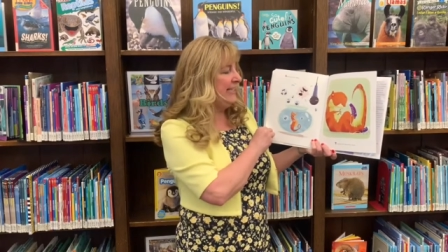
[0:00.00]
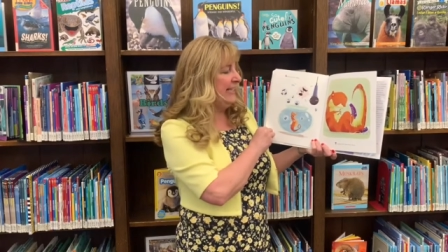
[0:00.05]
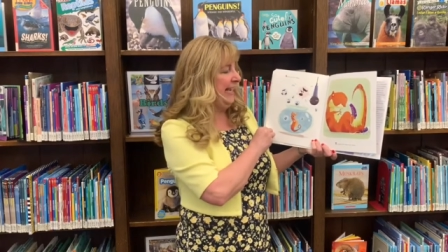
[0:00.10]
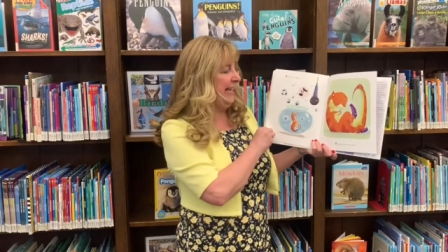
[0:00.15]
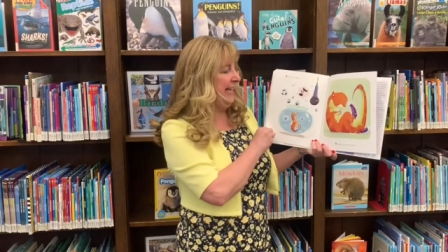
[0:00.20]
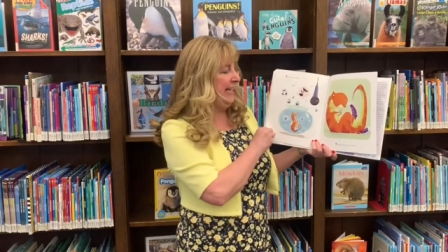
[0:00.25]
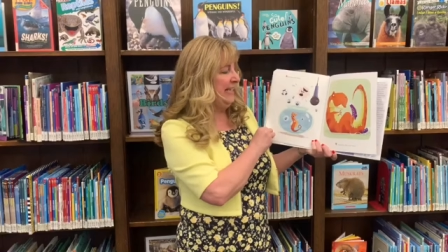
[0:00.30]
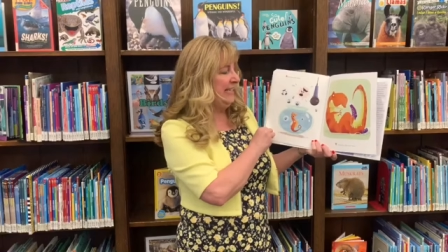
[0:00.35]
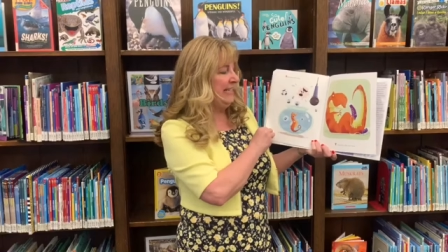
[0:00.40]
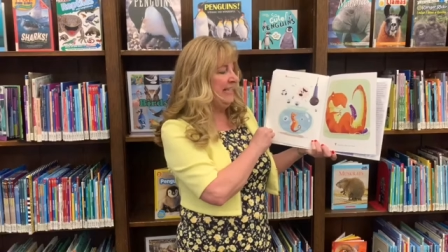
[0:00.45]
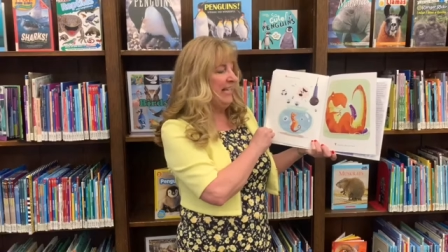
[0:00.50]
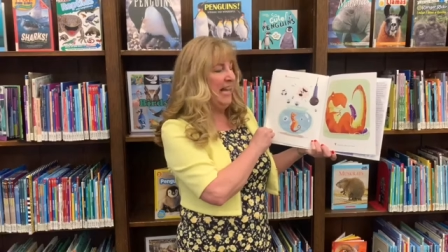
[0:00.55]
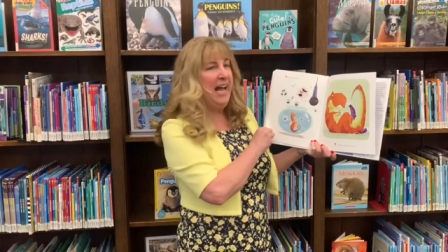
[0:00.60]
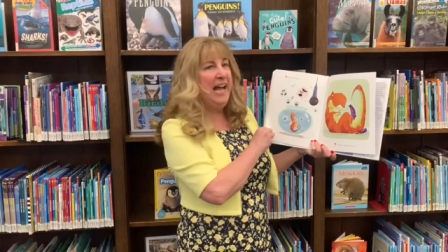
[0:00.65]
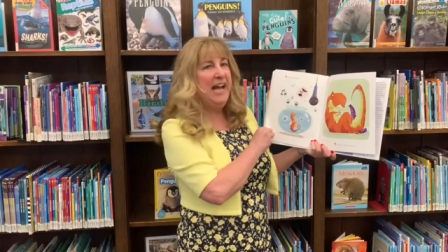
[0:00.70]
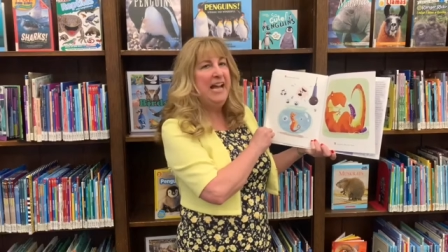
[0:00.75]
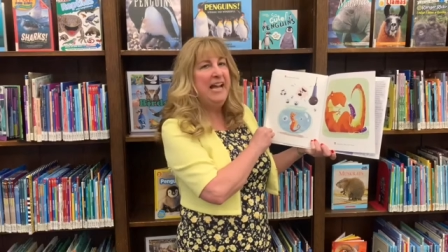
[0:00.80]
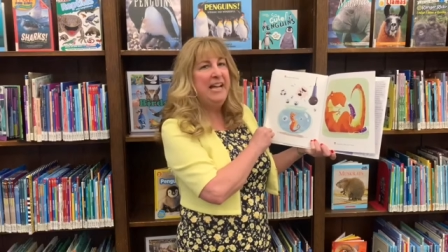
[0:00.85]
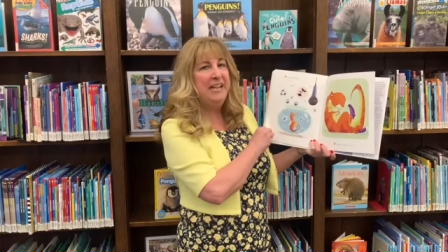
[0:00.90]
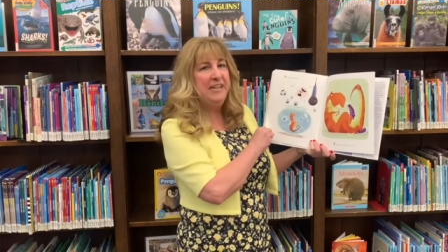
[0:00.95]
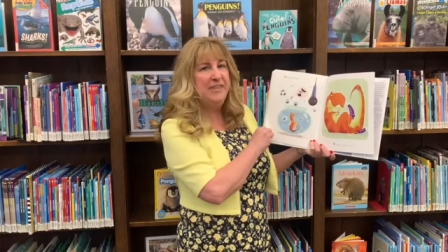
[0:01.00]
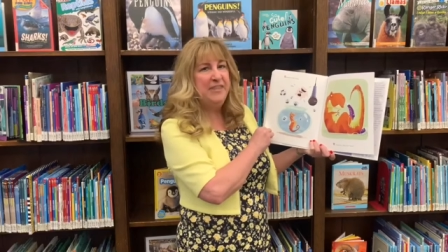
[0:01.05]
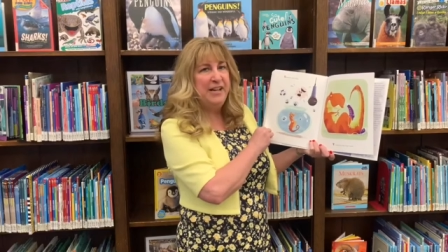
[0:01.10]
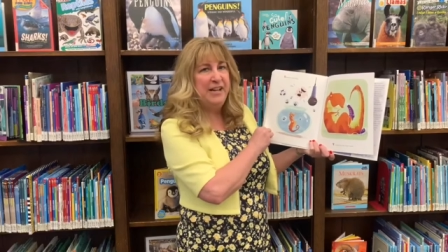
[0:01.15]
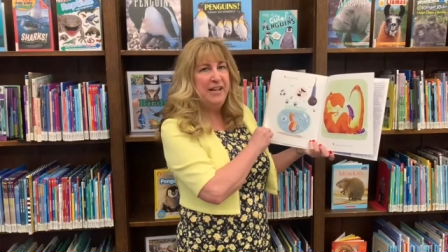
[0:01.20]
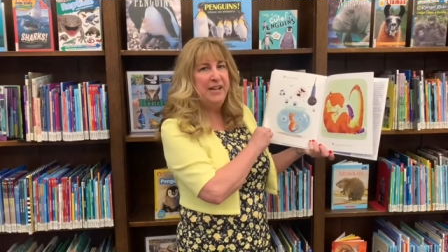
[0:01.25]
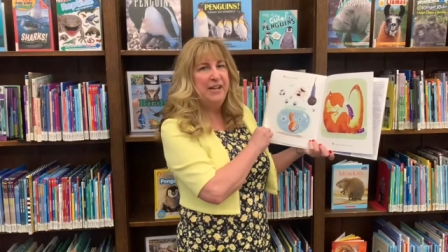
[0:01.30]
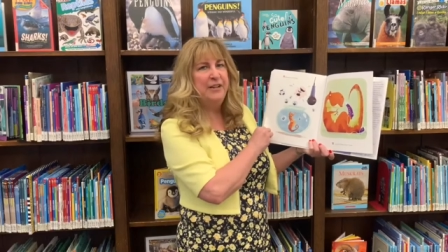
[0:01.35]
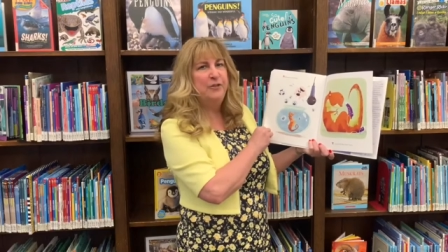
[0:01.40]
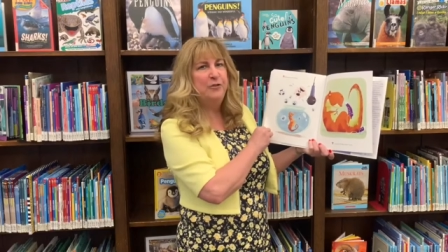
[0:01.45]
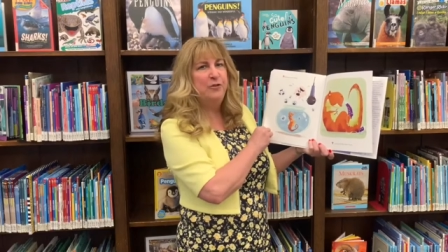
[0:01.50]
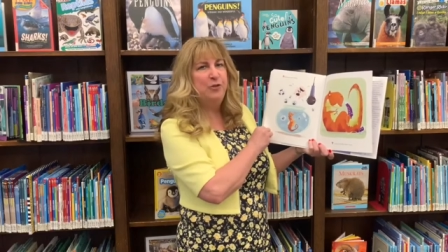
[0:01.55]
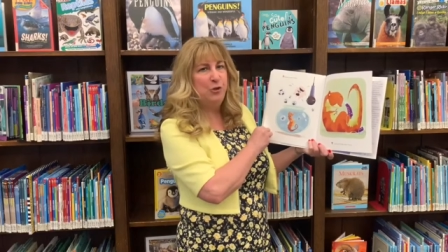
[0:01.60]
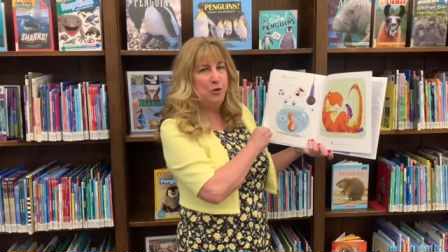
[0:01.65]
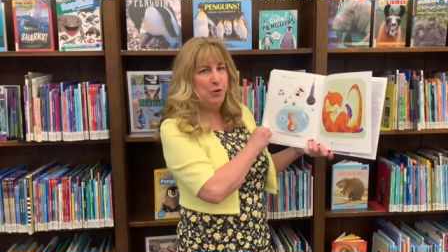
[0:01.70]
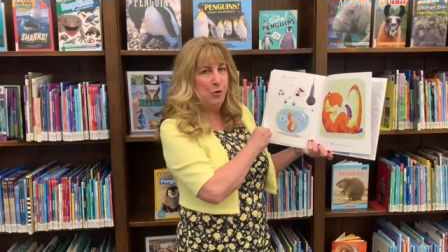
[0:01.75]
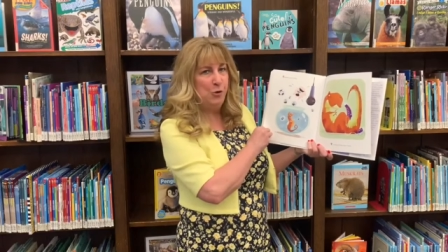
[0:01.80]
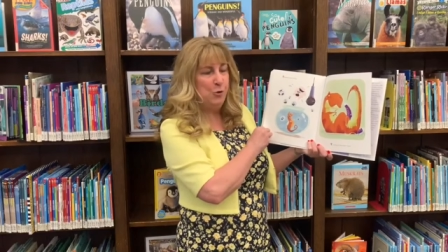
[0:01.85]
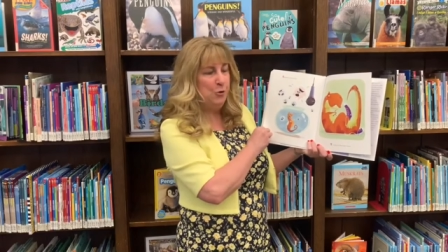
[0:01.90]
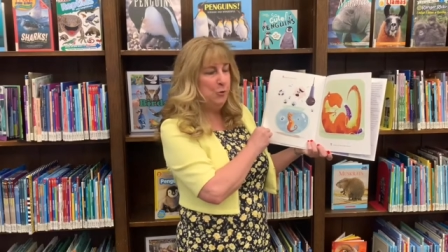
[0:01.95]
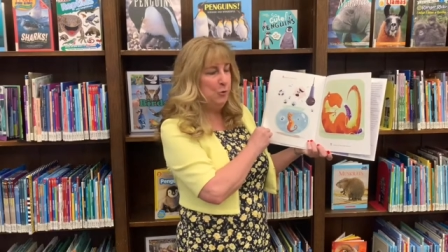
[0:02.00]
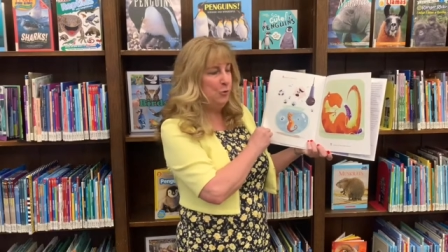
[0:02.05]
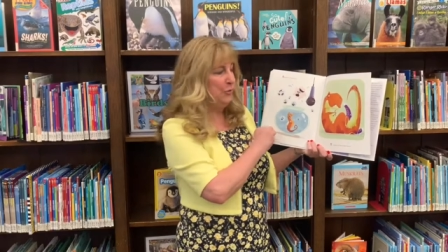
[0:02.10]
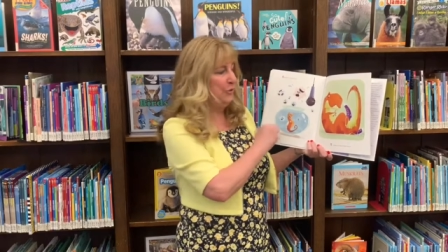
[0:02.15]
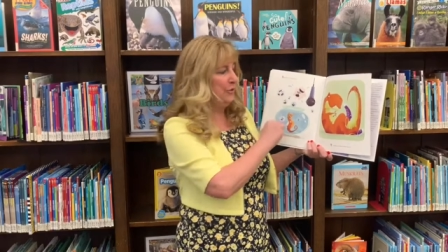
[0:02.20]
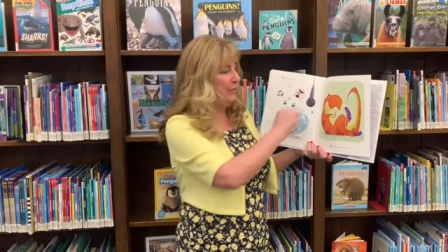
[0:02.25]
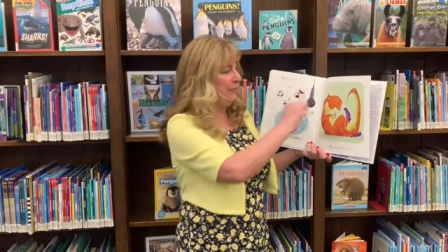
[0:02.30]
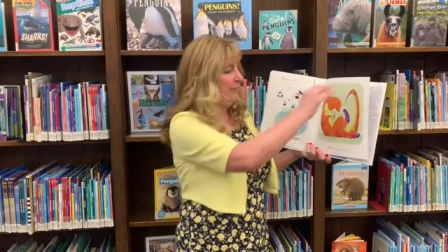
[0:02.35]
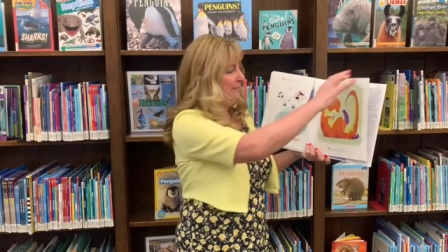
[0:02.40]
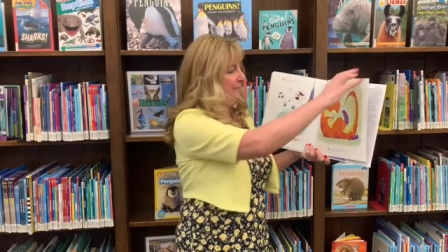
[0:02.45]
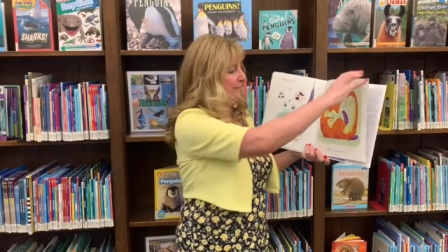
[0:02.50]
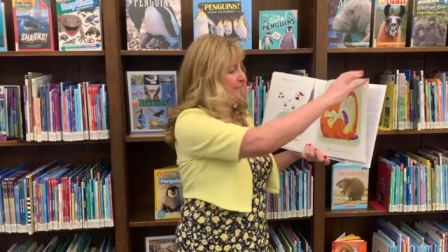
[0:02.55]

can't tie their shoes.